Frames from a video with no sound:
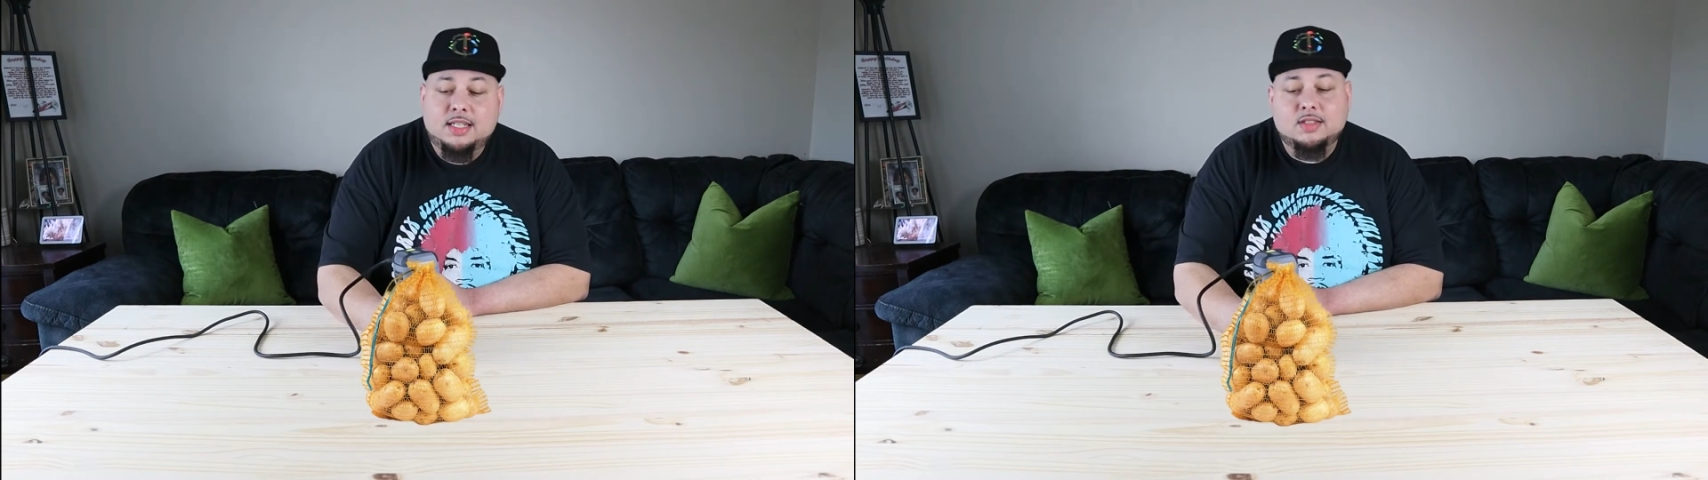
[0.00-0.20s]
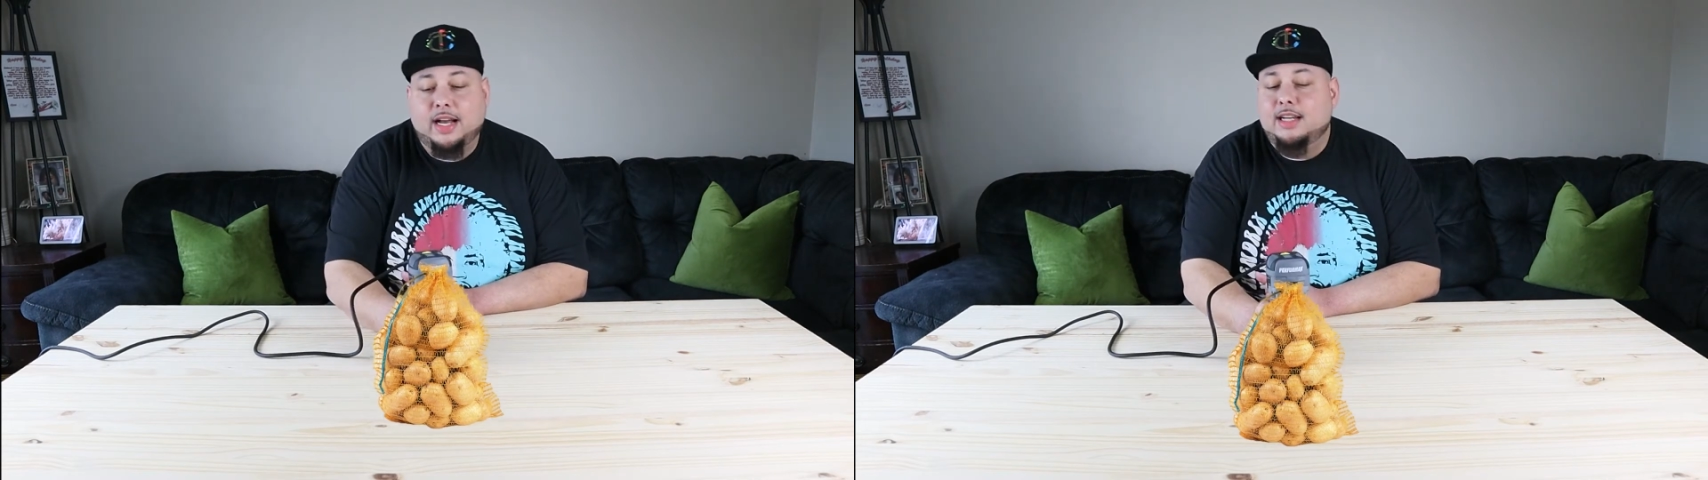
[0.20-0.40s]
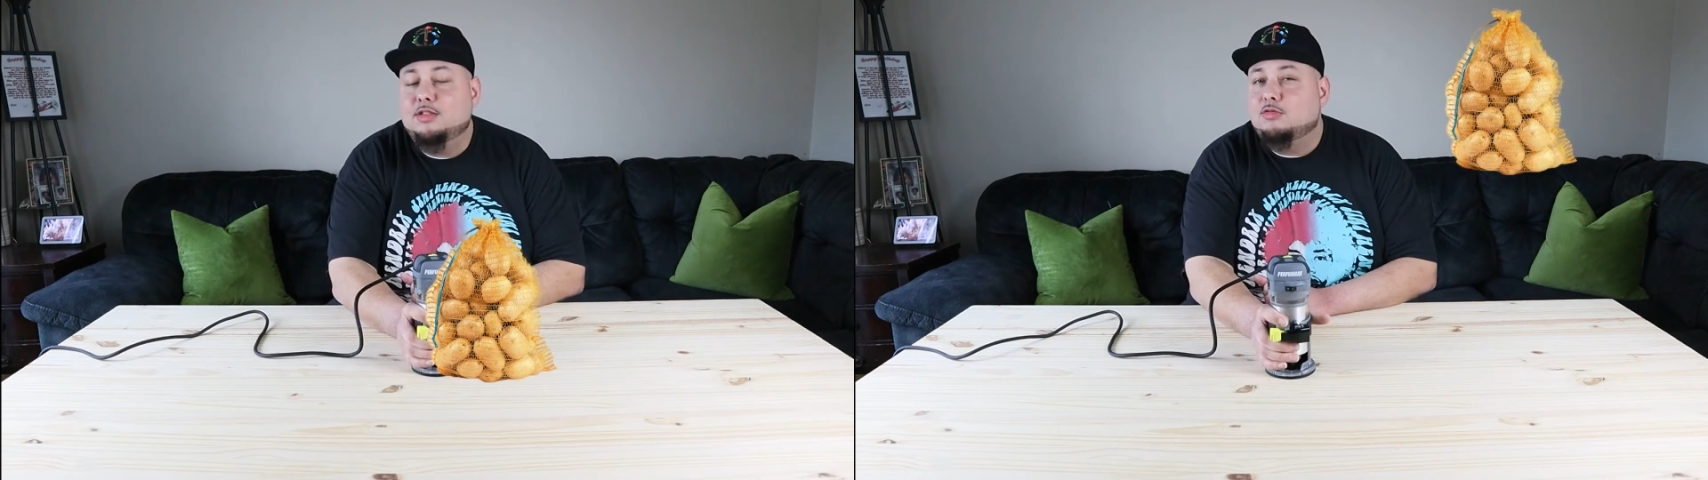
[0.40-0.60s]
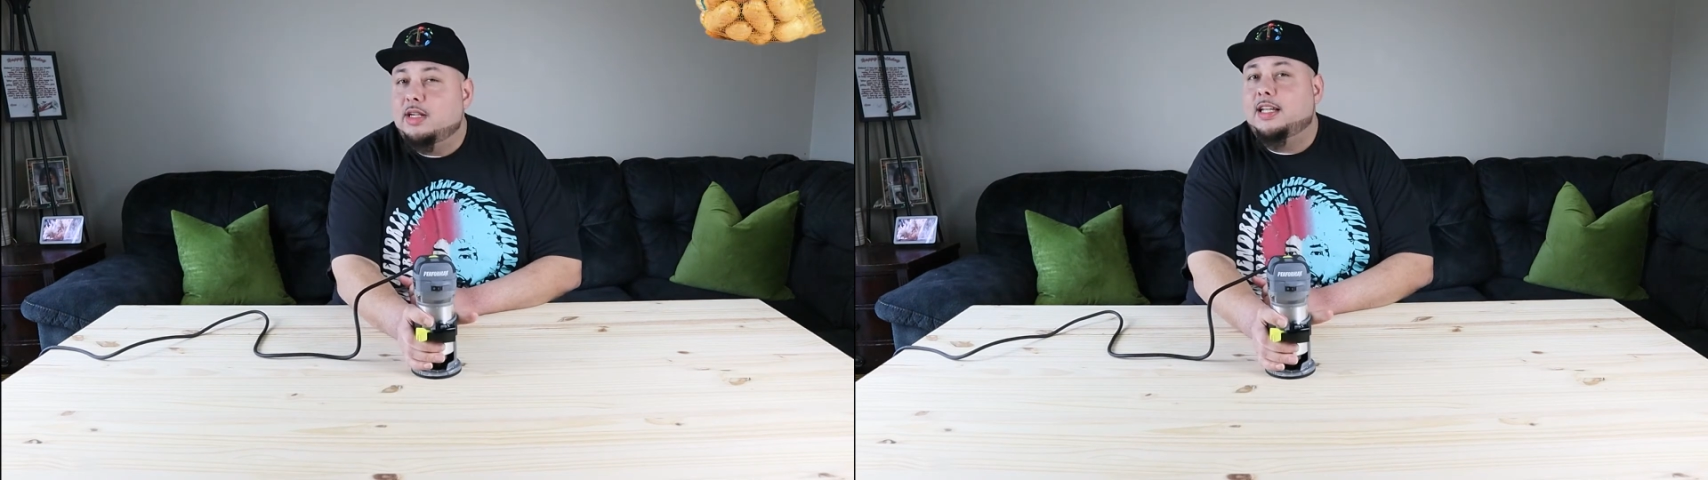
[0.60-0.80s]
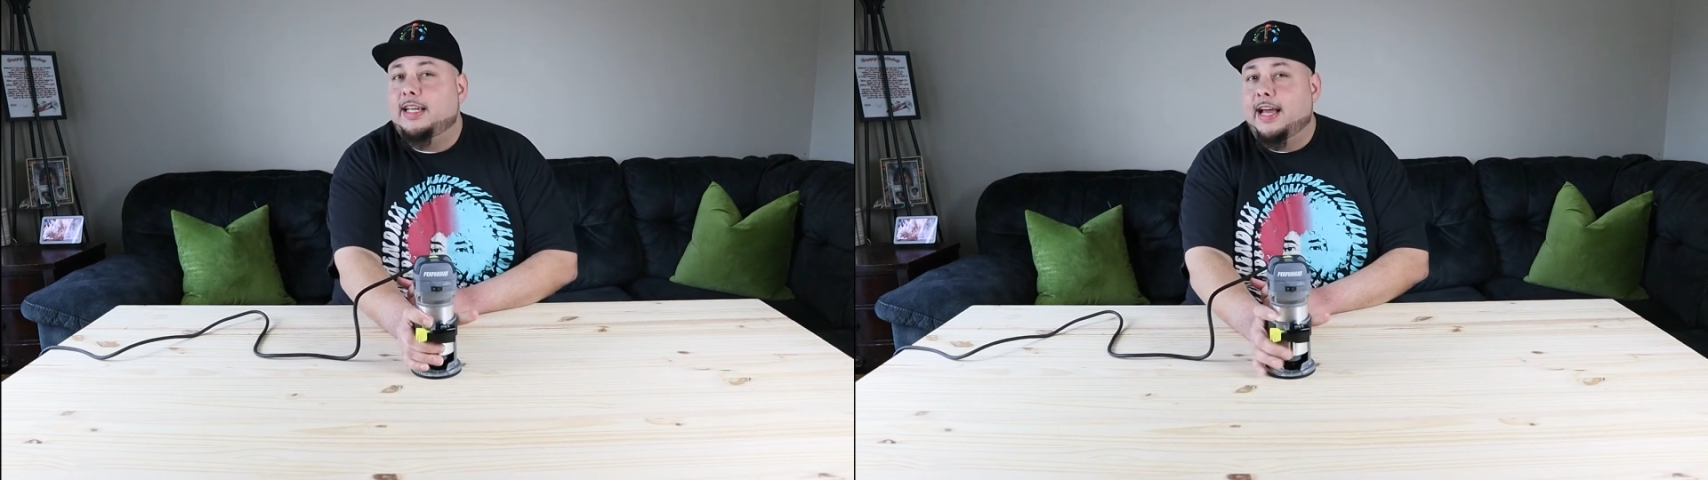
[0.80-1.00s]
So that's
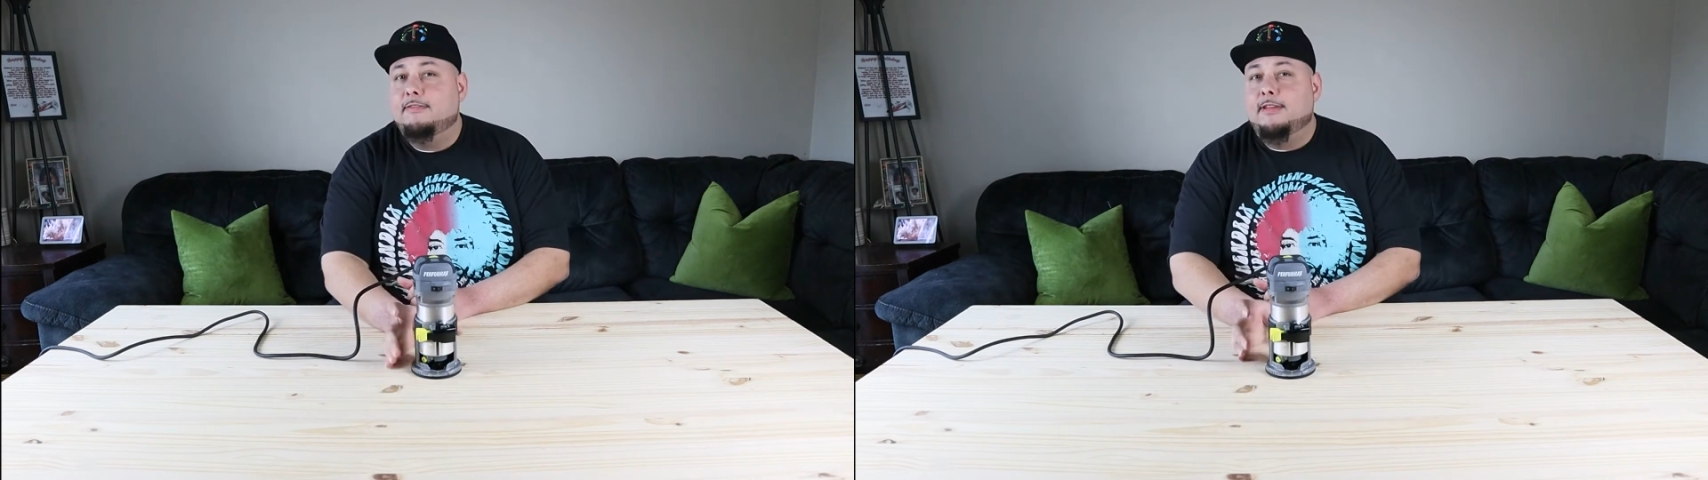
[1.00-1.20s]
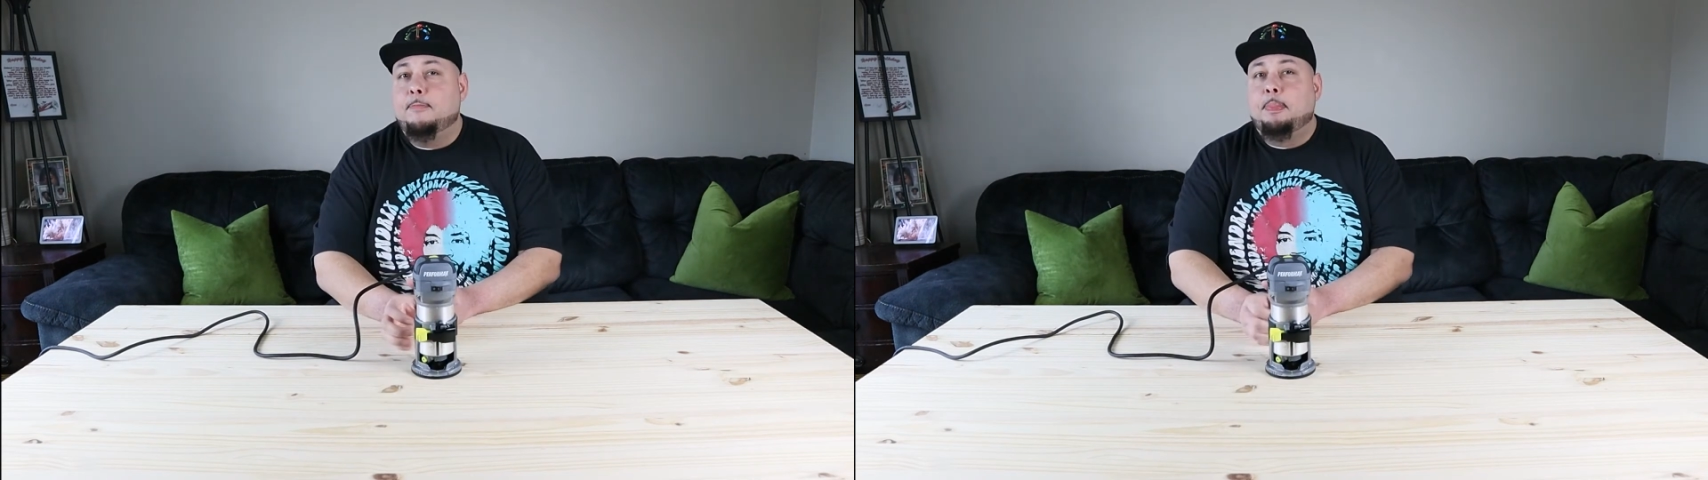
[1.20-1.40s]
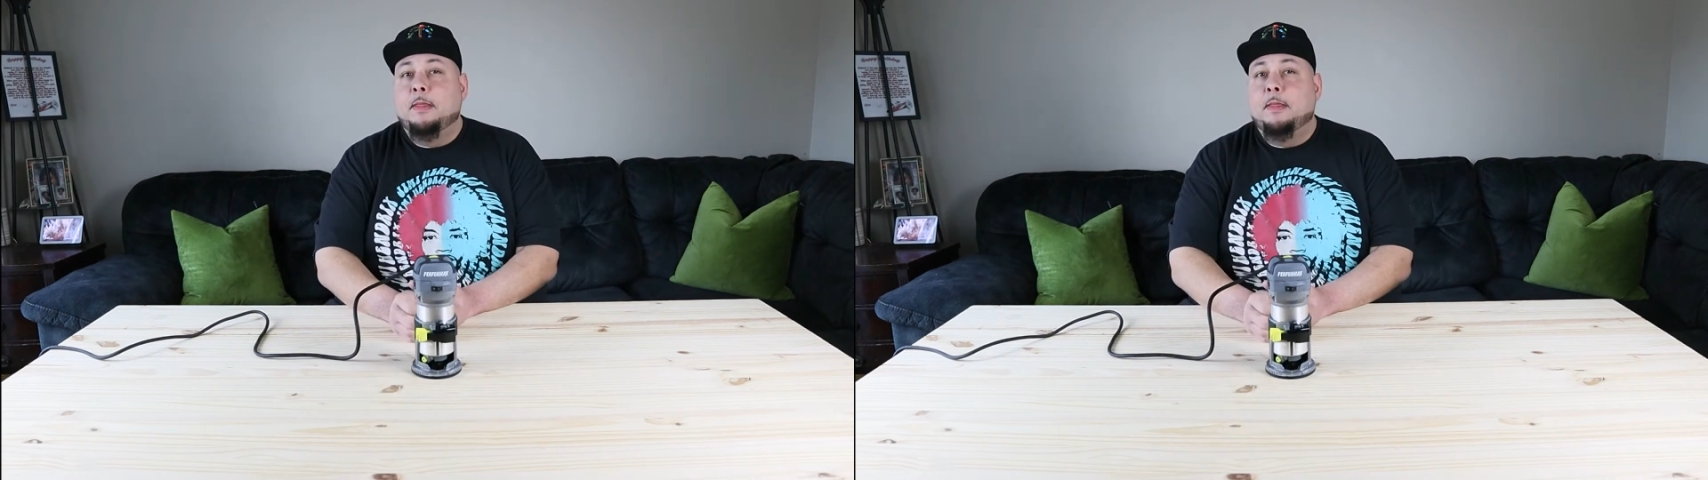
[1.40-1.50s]
really heavy.